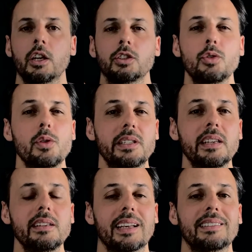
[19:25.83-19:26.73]
So you see
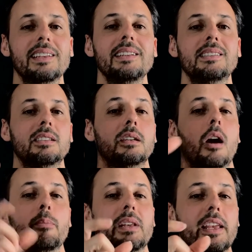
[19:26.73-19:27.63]
that it's the
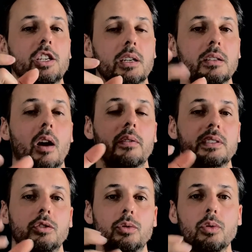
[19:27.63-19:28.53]
combination of
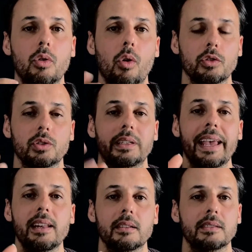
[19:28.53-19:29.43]
these two chords, the
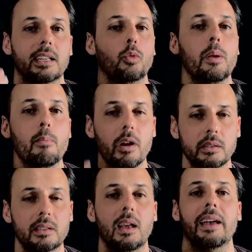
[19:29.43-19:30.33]
cadence, that we
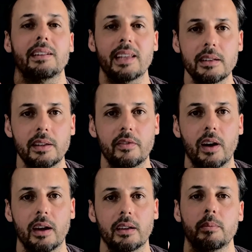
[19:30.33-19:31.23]
must
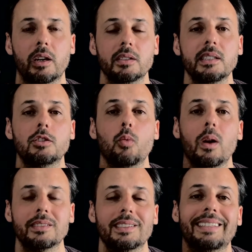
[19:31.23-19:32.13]
identify, because it's
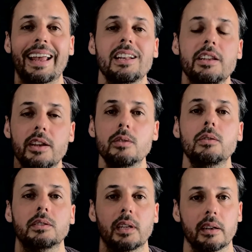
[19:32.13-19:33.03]
what tells you
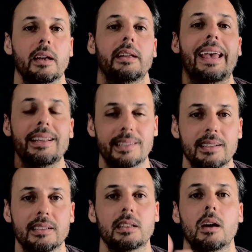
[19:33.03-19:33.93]
the
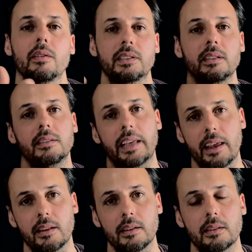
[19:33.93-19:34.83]
essence of this
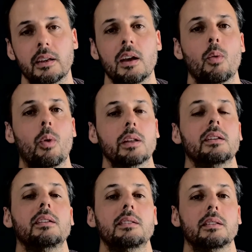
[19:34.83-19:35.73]
cadence. What
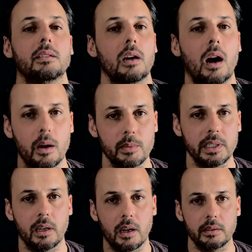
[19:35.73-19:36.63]
is the harmonic
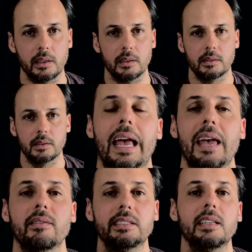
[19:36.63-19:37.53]
context?
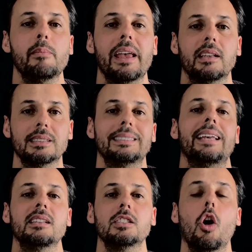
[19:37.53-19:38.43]
everything makes
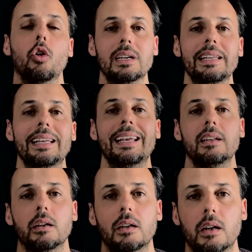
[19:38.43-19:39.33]
sense only in a
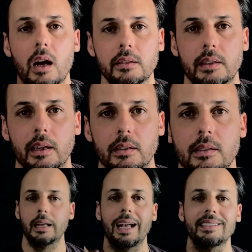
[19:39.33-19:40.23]
context.
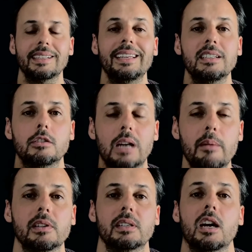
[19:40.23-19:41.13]
As in
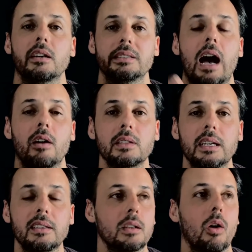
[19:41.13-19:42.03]
grammar, a noun
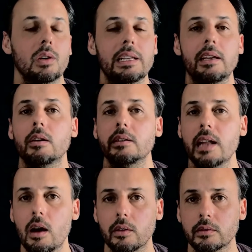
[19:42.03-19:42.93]
is only a
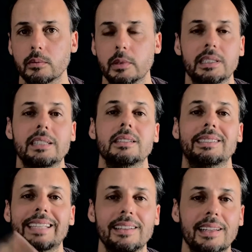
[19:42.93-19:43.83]
noun, but in a
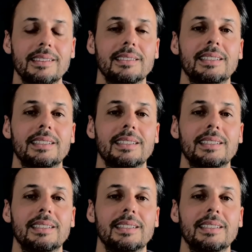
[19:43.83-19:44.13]
sentence,